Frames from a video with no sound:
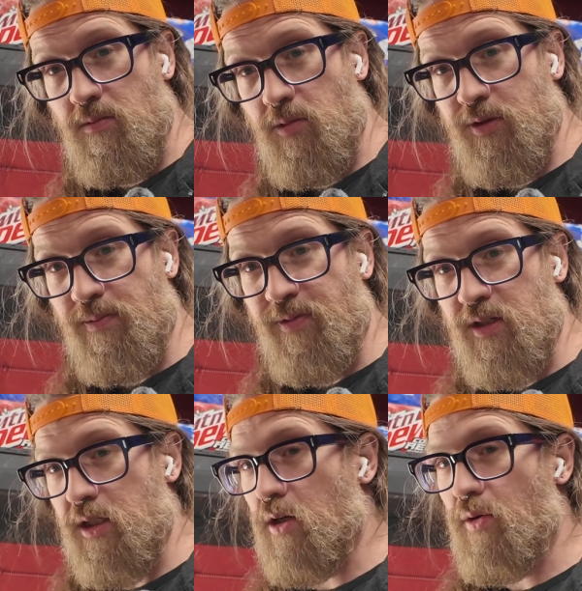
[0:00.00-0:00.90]
with some
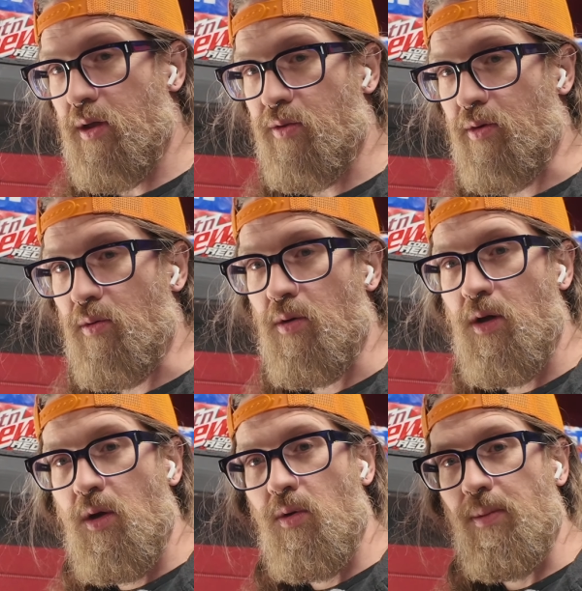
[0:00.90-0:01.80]
venting going through.
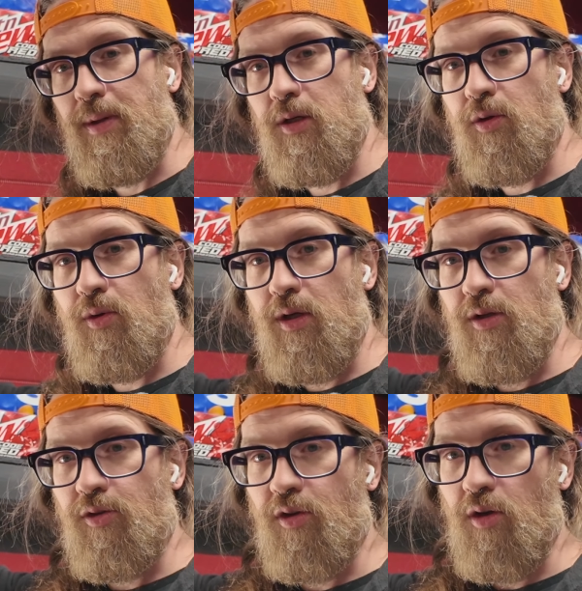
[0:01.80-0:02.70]
What I'm going to do
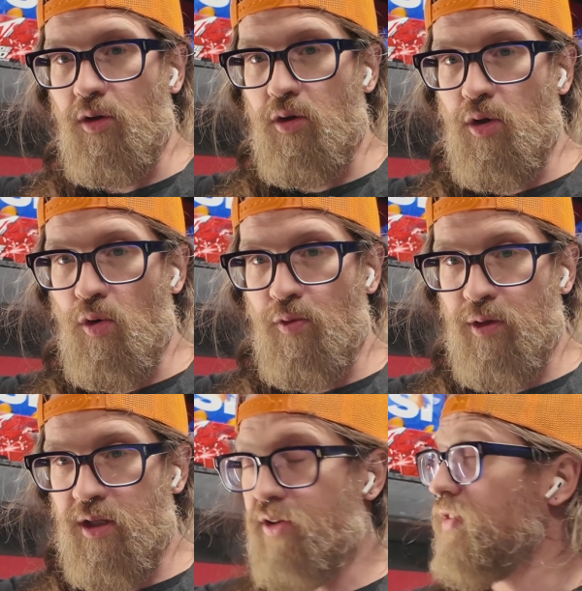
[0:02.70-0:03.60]
is go over to the